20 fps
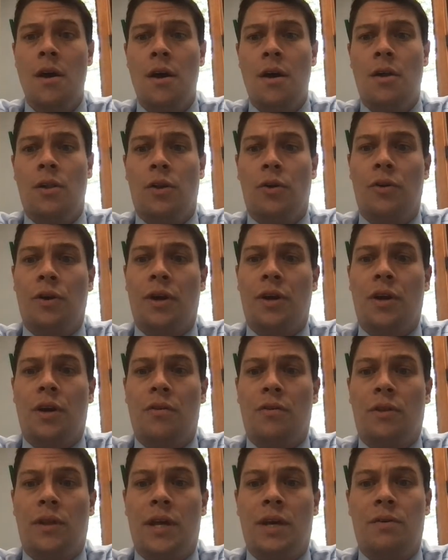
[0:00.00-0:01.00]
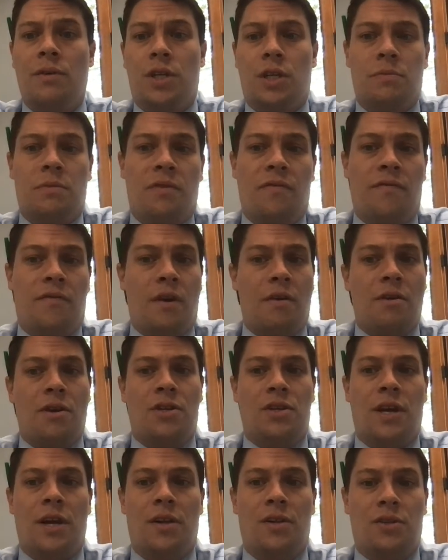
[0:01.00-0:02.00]
Learning another language can be very
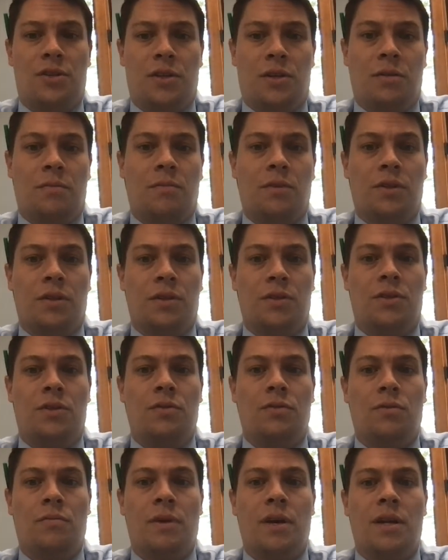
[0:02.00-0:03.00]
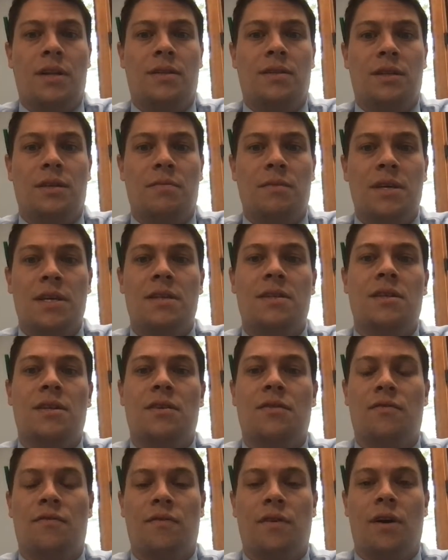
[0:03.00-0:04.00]
challenging, but this student made it seem
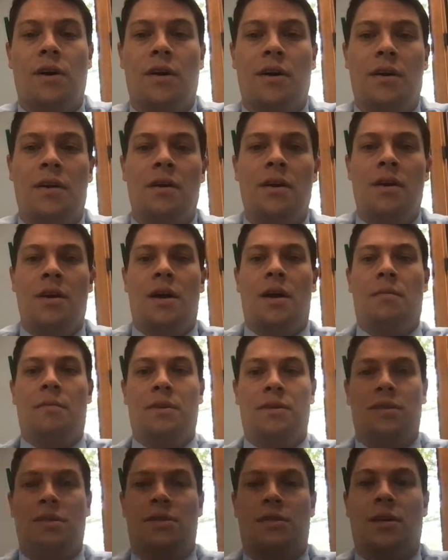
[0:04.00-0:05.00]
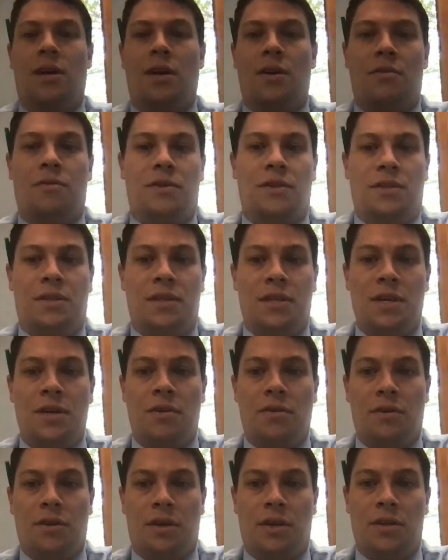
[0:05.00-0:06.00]
easy and fun, and Mrs. Saunders is
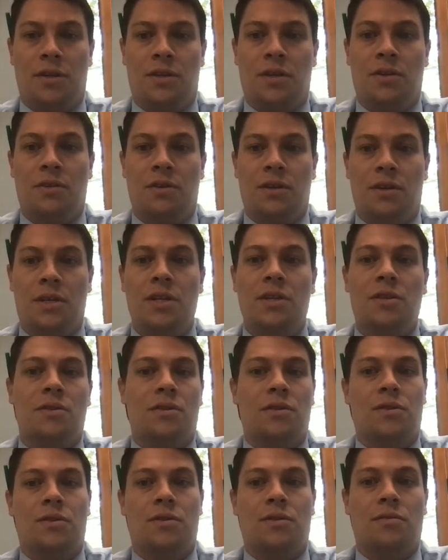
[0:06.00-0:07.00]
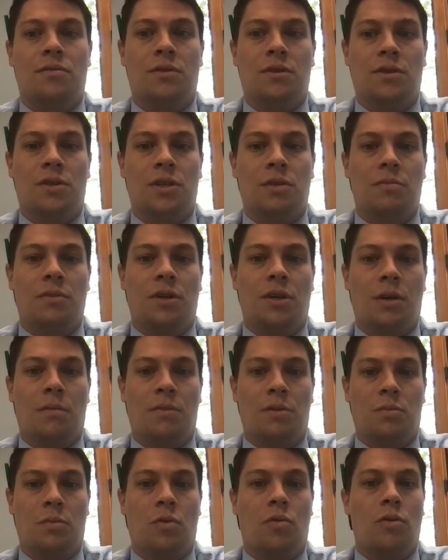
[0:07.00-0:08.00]
eager to continue to teach this student as she
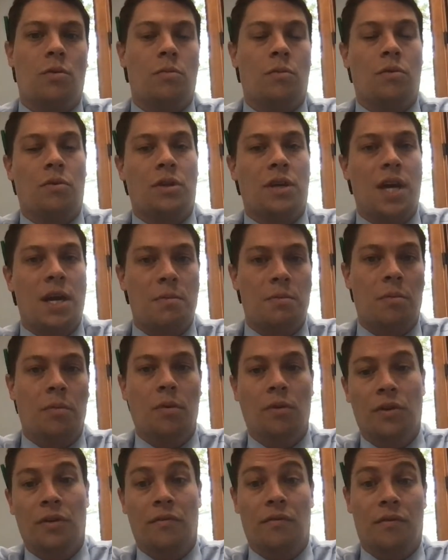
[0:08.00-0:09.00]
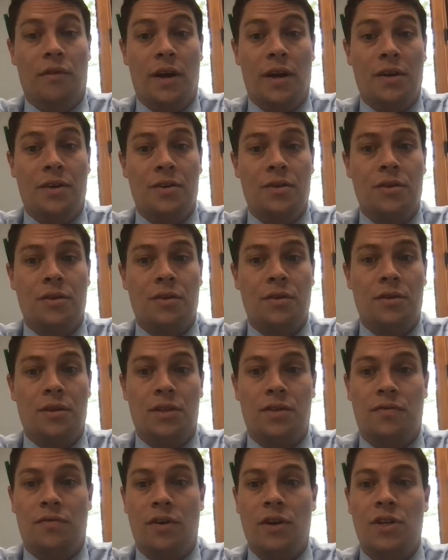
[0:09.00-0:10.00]
becomes more and more capable in French.
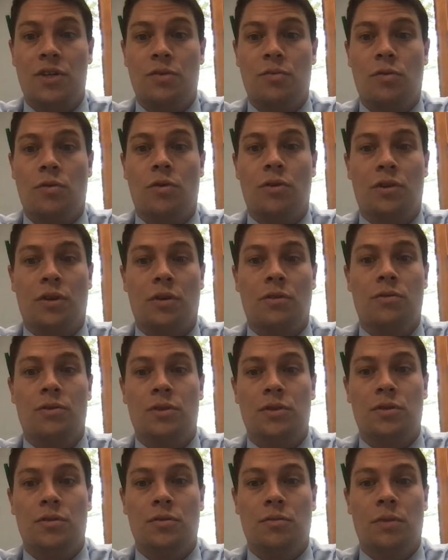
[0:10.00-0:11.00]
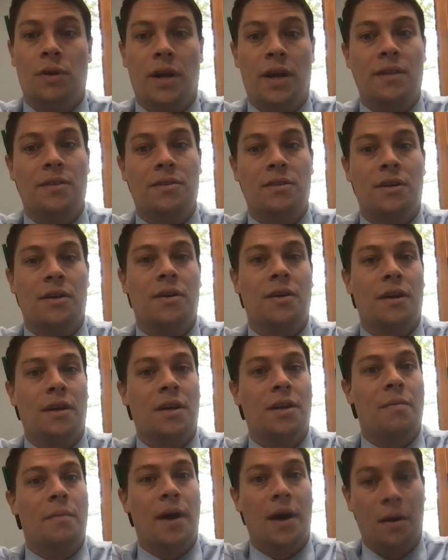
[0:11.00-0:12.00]
This French award goes to Bonanzia
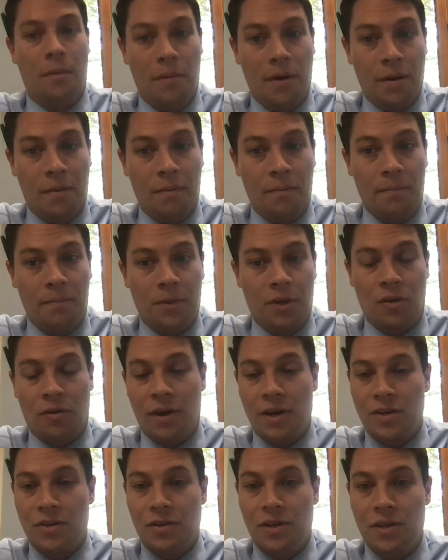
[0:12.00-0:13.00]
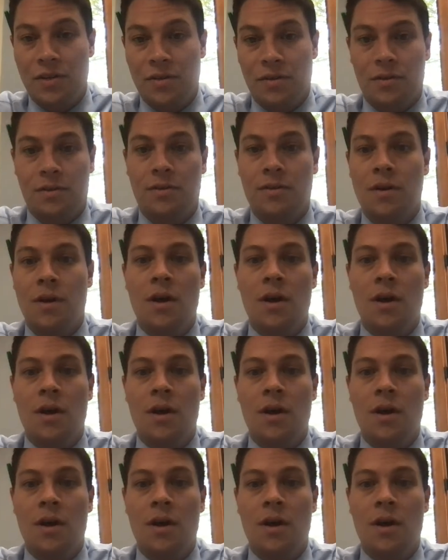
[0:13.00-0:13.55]
and Damatibem. Congratulations.